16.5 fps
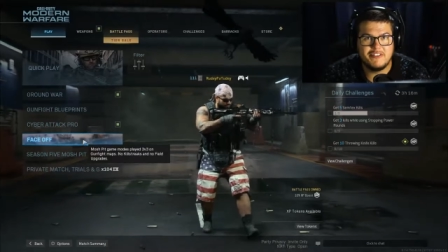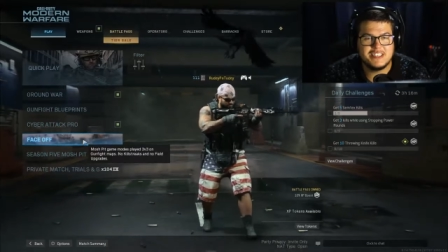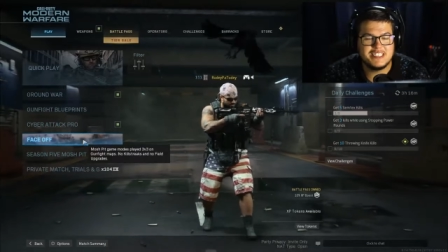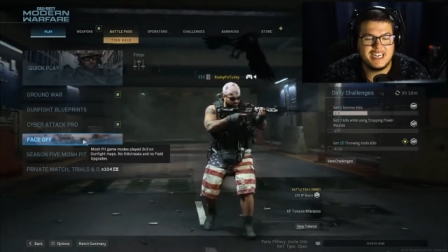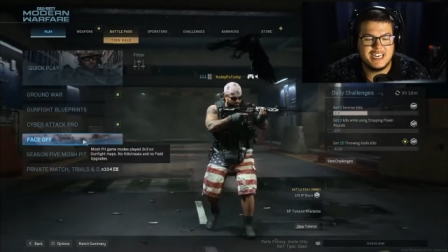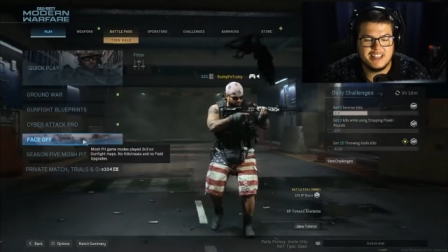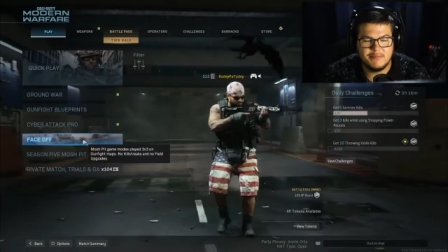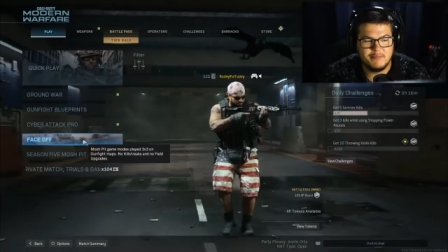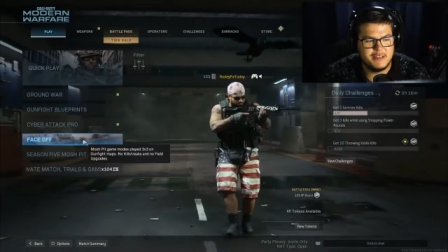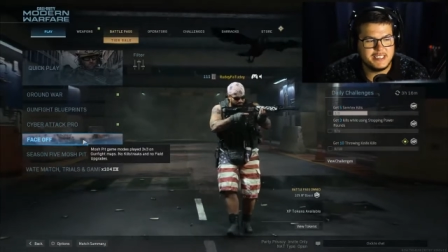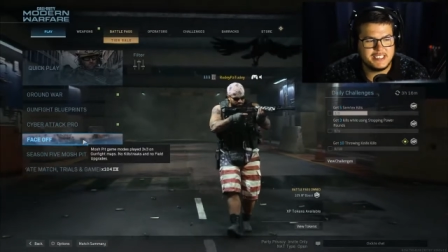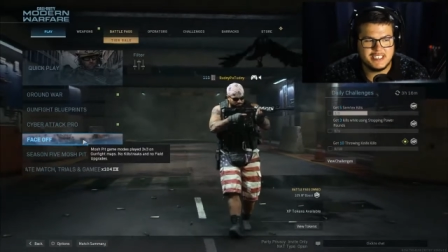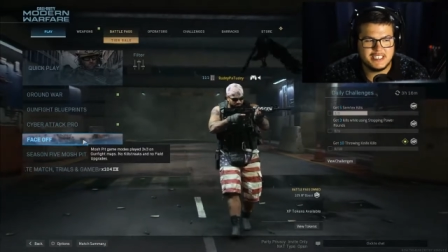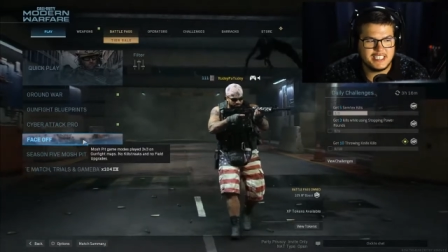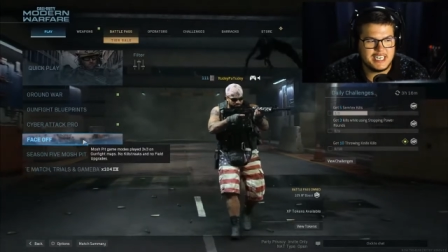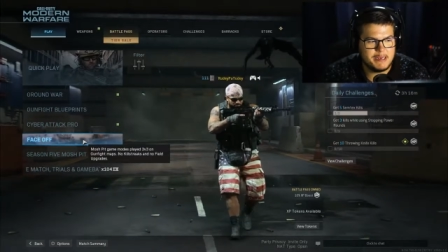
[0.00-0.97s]
because I
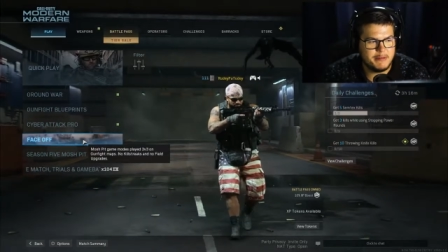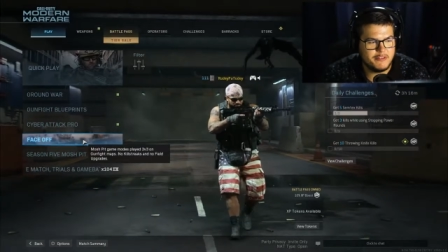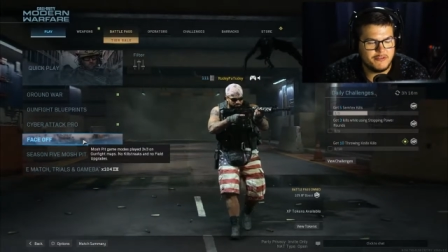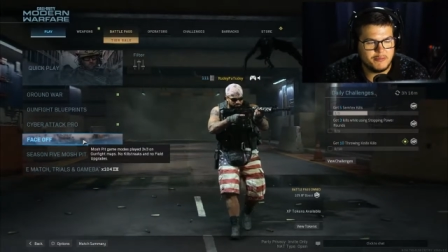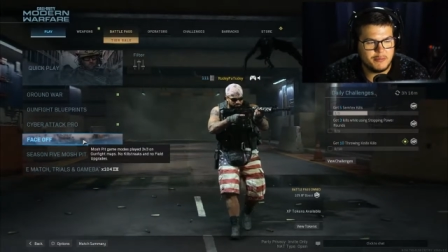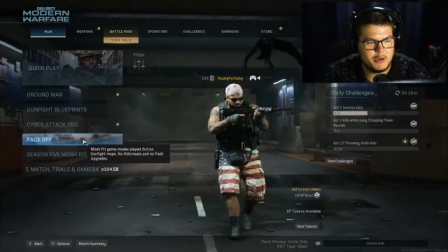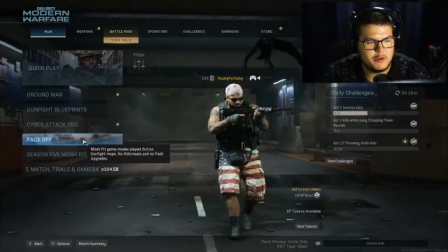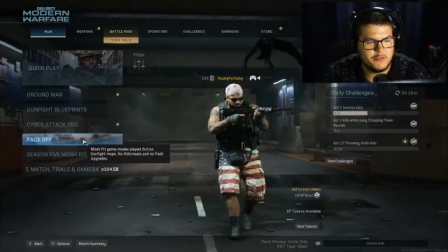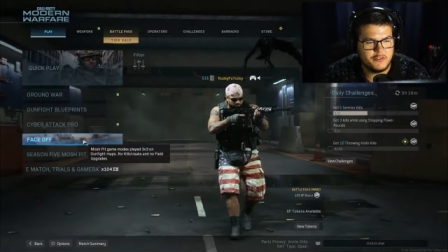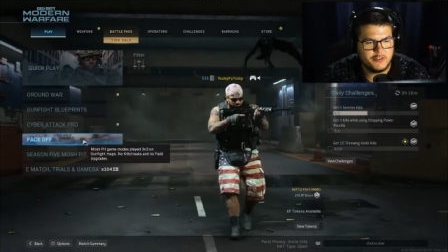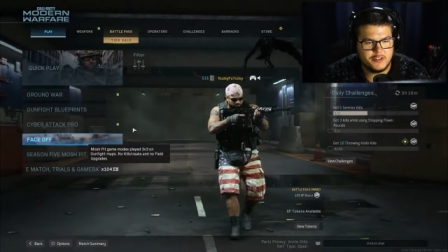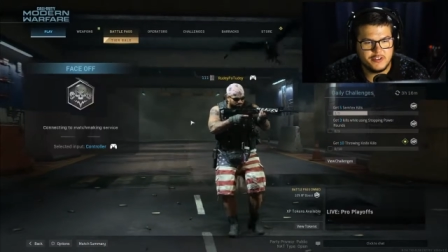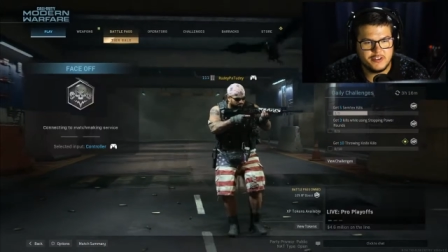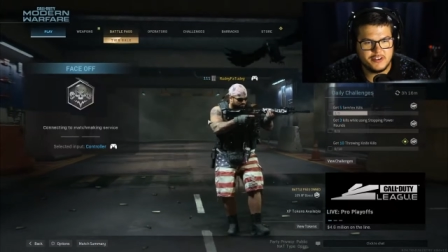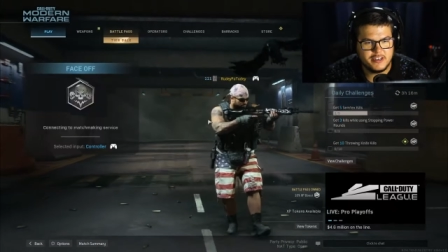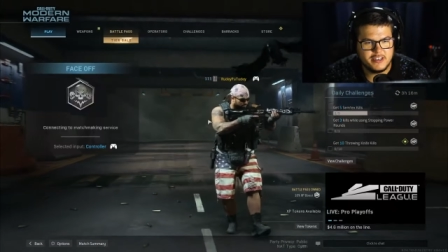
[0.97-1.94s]
missed this game mode from Modern Warfare
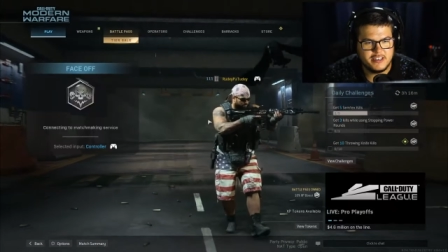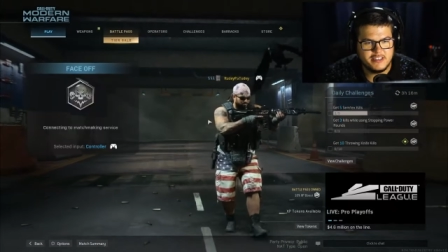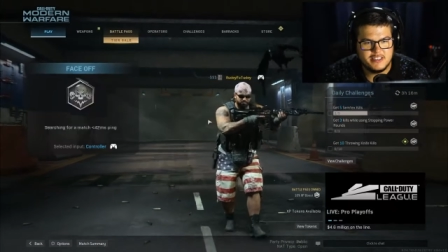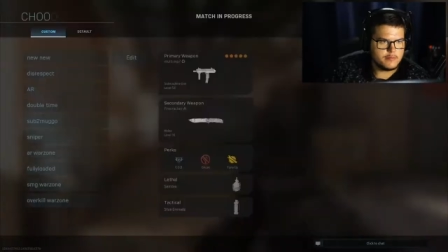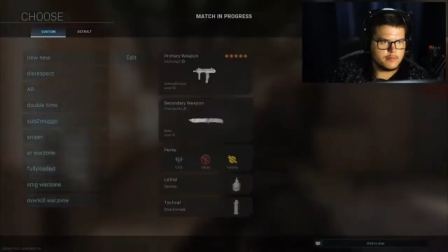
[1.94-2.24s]
three.